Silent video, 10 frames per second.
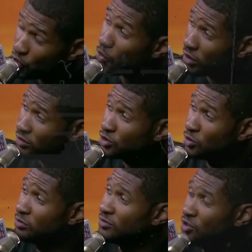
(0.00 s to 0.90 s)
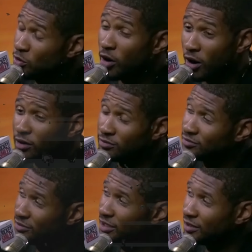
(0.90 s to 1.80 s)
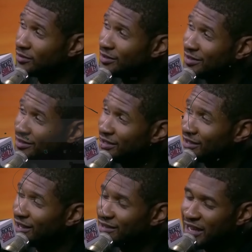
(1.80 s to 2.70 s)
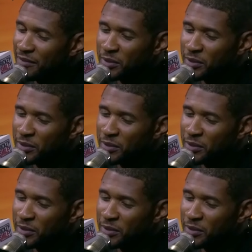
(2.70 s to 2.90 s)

that Usher ended up in the hospital. And it doesn't stop